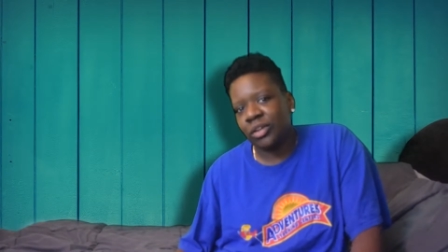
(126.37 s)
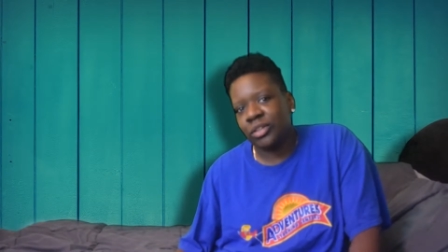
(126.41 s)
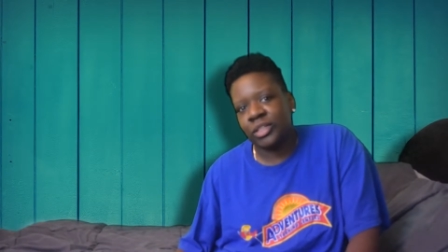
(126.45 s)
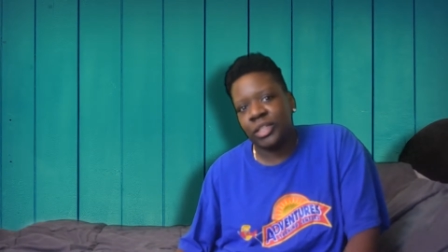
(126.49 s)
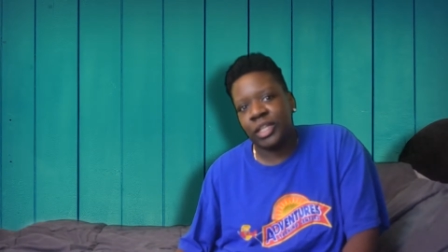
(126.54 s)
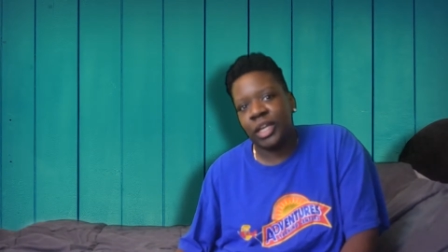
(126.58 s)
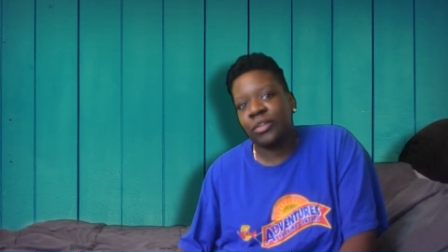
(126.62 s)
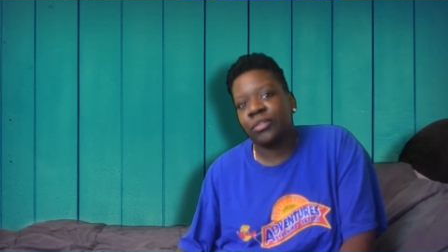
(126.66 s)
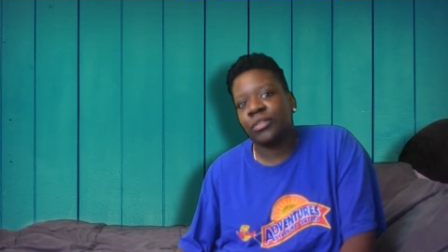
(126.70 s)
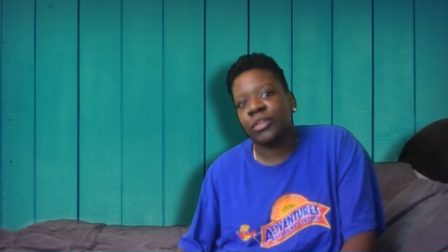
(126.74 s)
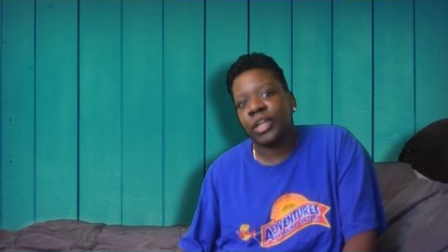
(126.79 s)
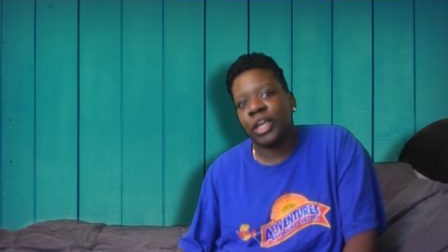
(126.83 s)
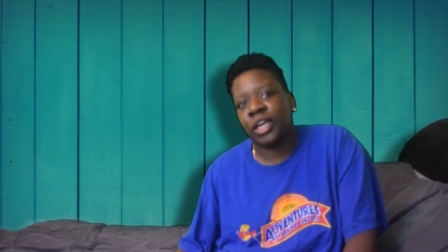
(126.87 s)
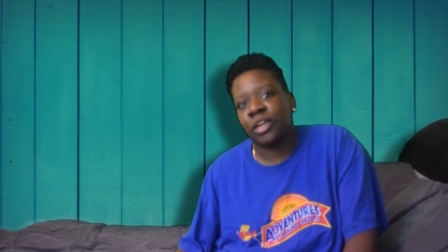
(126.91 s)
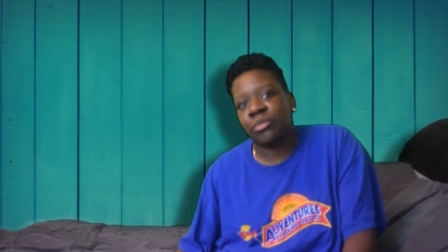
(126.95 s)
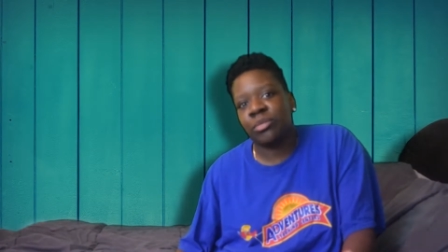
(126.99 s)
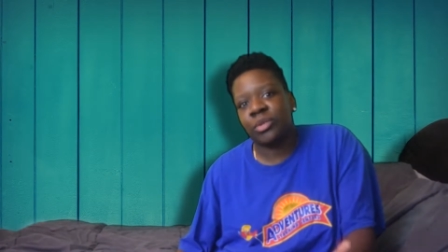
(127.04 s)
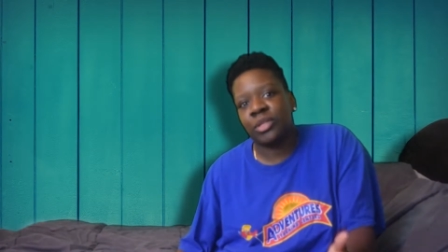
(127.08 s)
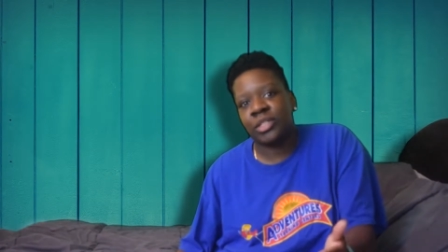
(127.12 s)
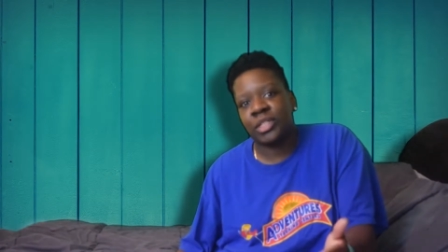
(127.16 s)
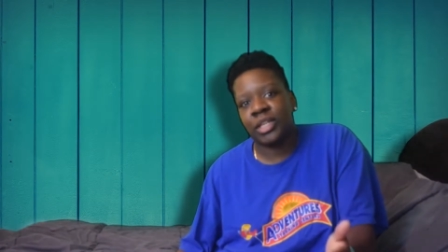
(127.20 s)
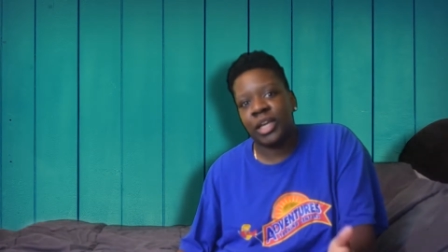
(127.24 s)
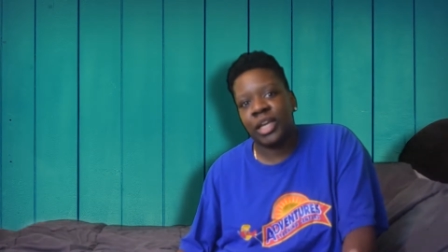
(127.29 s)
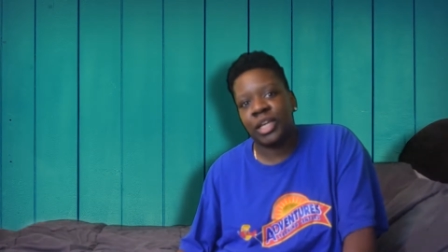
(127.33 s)
never gave
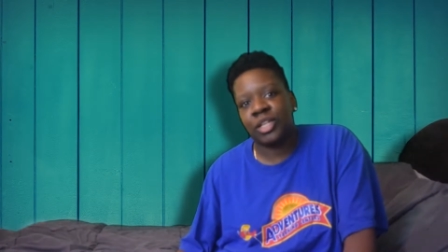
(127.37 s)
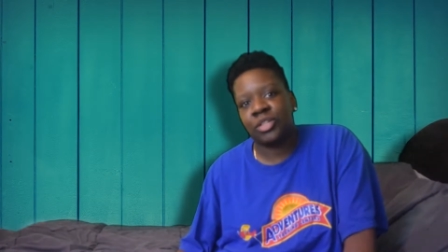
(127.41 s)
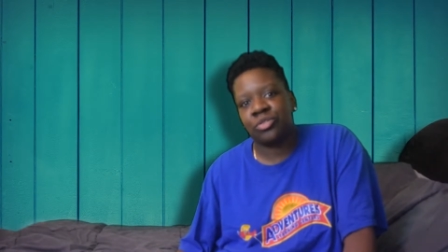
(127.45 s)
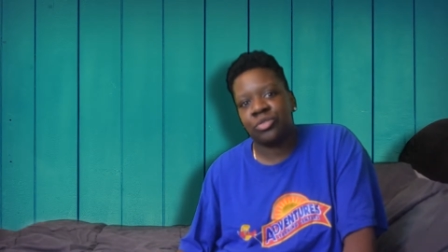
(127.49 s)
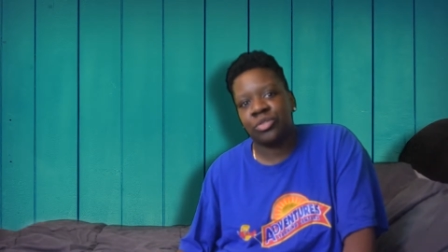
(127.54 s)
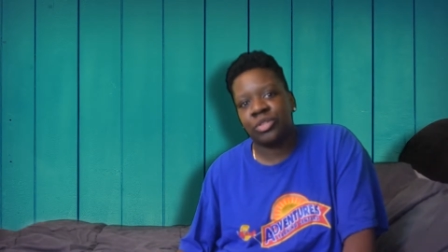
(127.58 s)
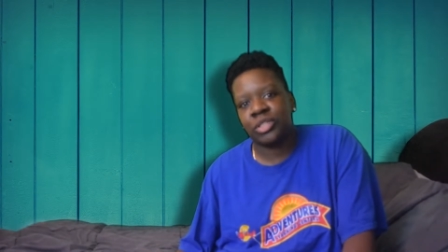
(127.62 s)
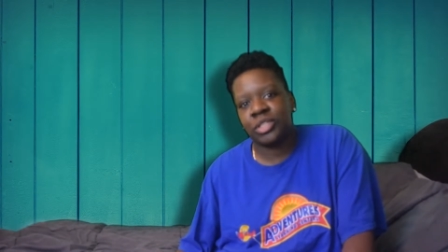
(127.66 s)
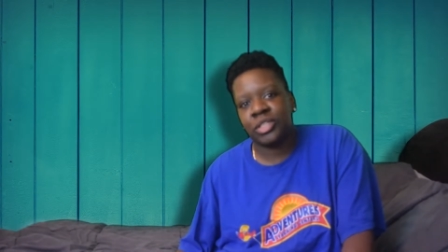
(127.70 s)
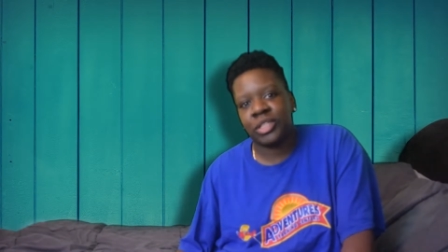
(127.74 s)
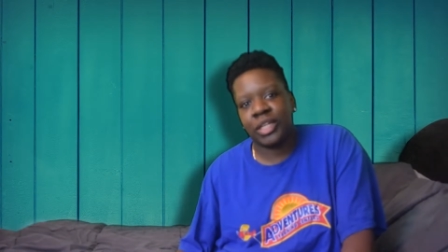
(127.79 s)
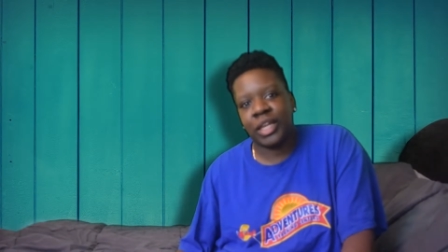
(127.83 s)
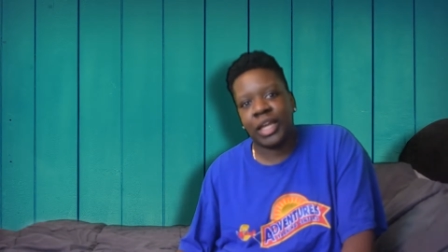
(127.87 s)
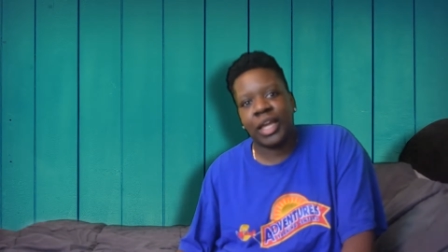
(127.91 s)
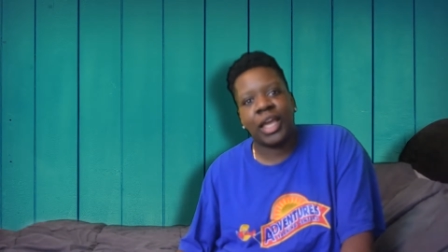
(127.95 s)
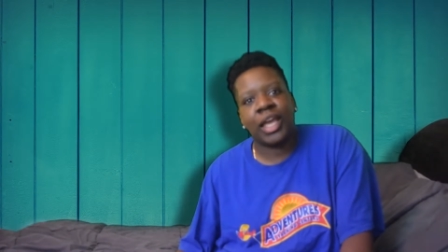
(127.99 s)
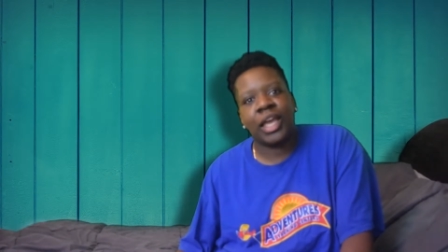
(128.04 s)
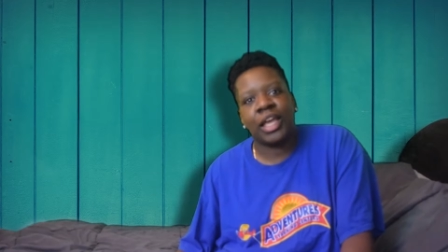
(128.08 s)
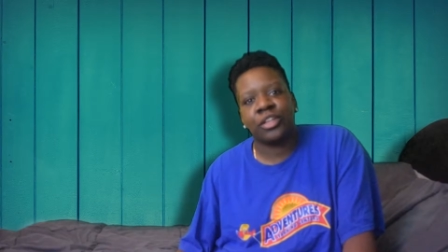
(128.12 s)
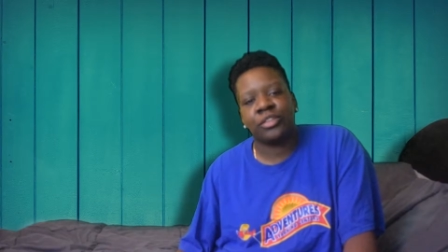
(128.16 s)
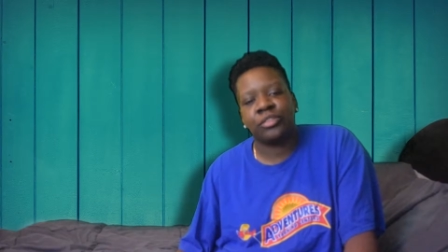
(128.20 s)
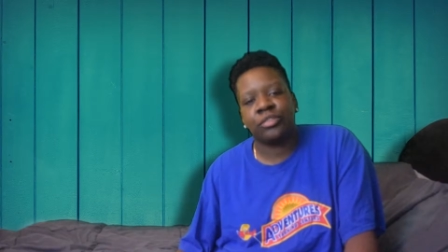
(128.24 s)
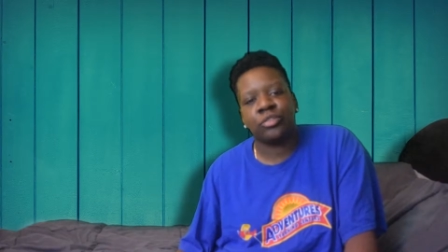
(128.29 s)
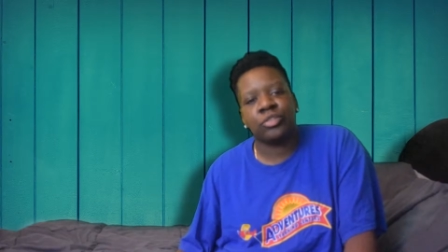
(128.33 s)
me his address and I
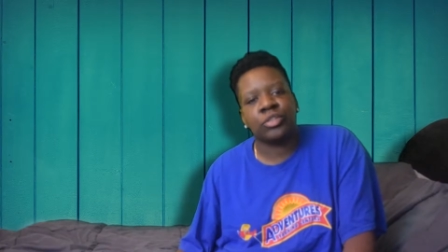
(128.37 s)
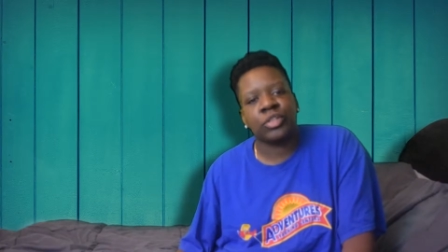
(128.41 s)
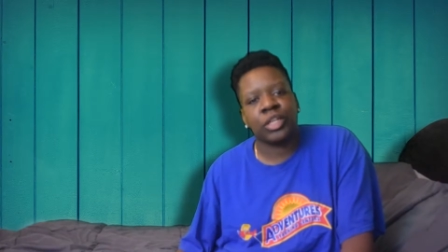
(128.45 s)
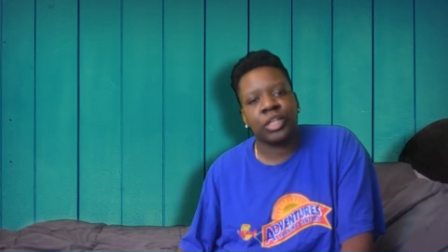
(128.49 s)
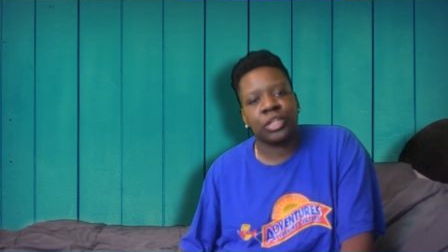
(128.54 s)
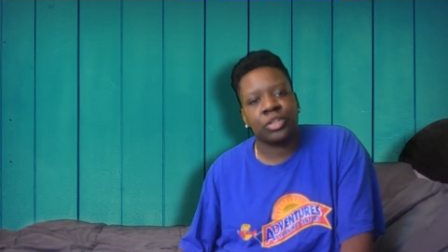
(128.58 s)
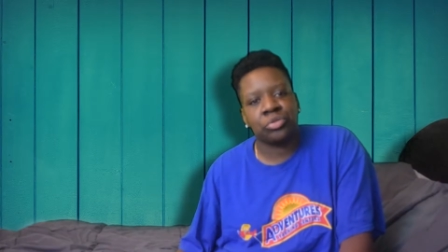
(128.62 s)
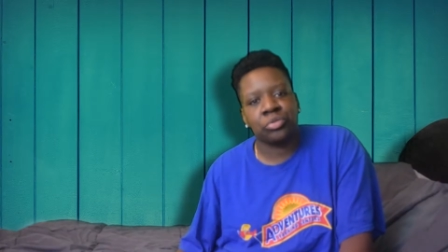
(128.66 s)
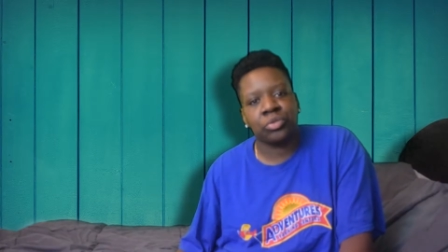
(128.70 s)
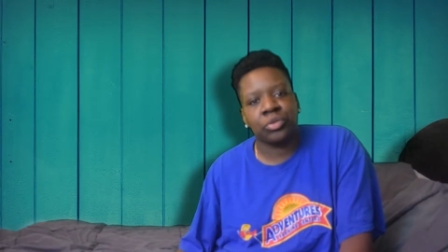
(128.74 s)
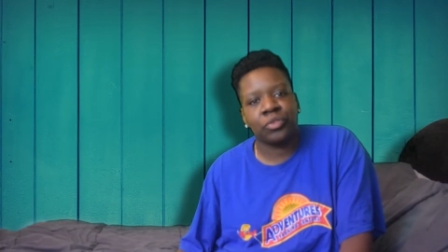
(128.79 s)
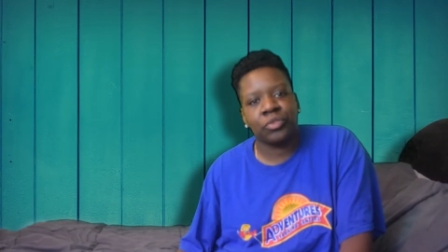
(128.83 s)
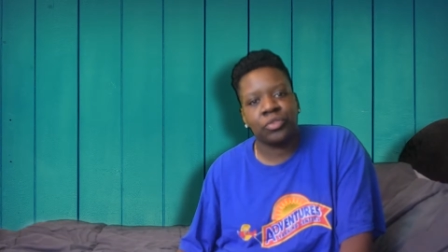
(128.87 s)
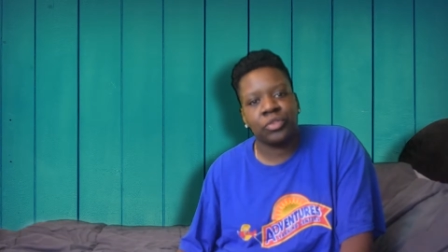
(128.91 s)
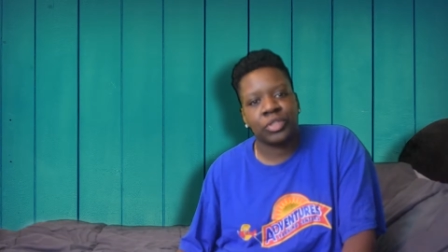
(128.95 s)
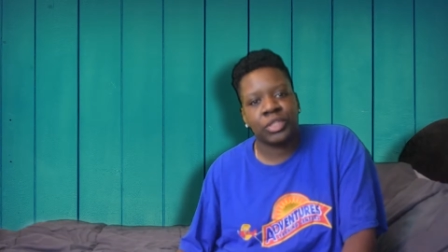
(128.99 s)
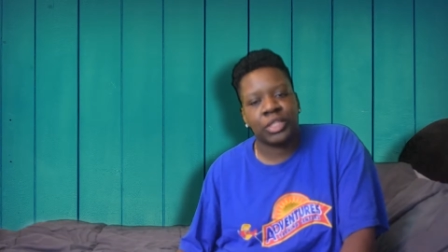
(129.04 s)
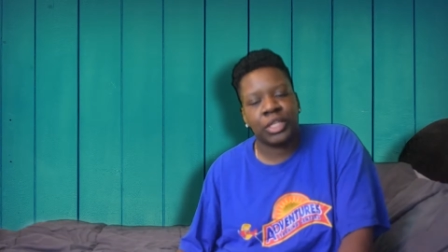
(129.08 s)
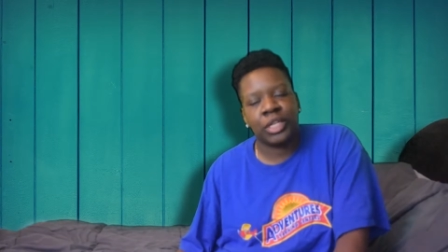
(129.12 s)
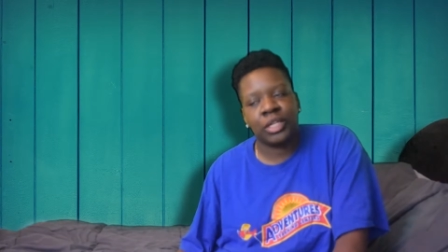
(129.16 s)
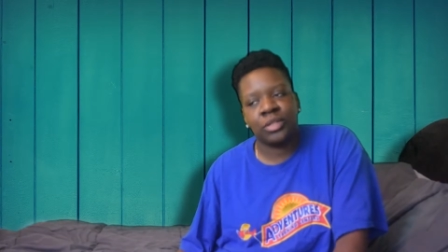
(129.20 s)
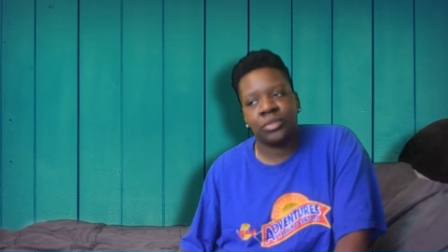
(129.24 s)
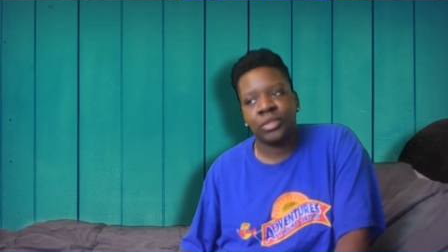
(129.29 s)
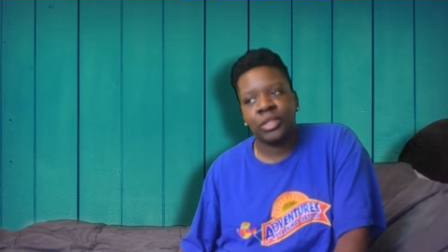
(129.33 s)
asked for it like three or four
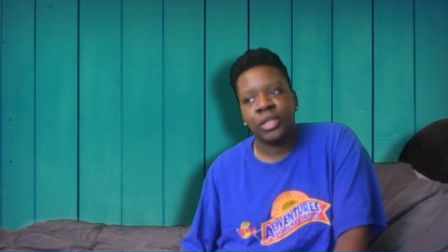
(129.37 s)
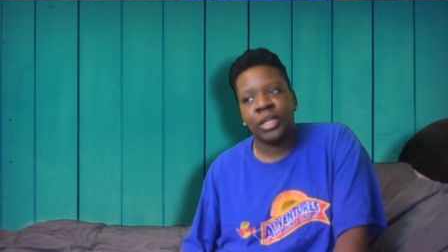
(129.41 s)
times.